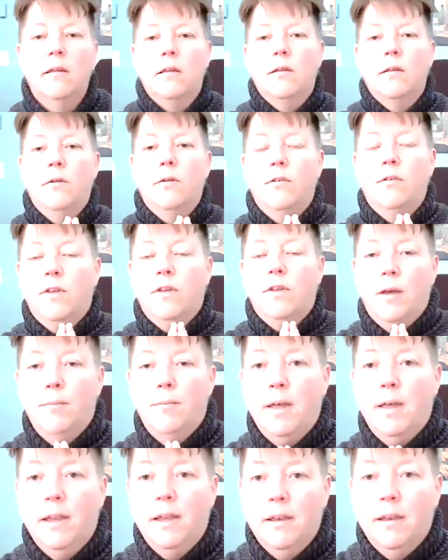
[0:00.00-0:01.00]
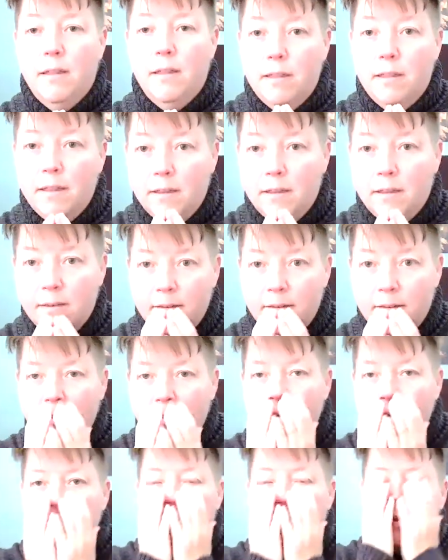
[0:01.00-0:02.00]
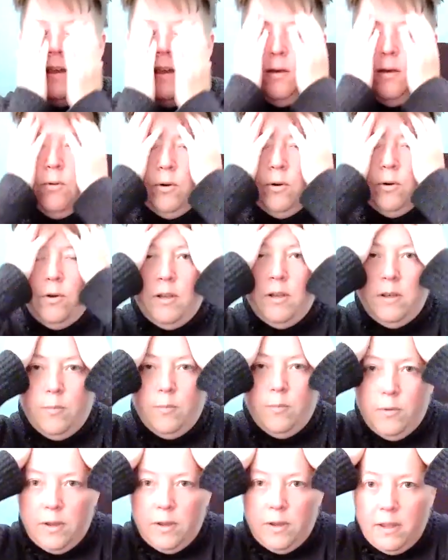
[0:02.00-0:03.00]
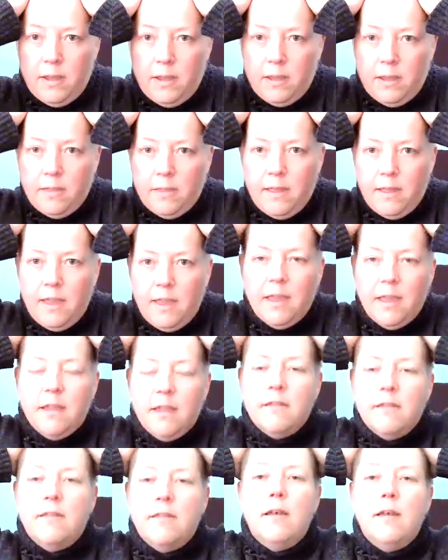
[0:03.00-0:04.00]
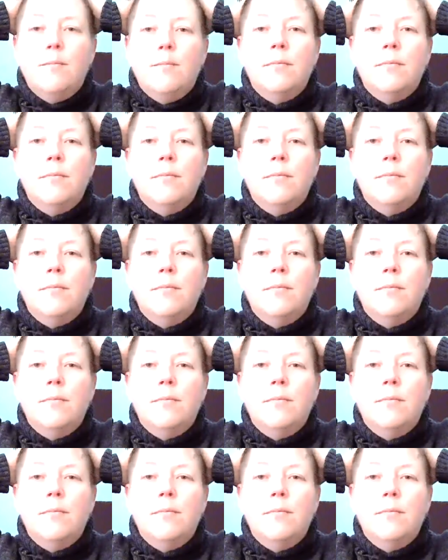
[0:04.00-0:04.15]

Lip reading: we come back to this. We're going to bring the hands up,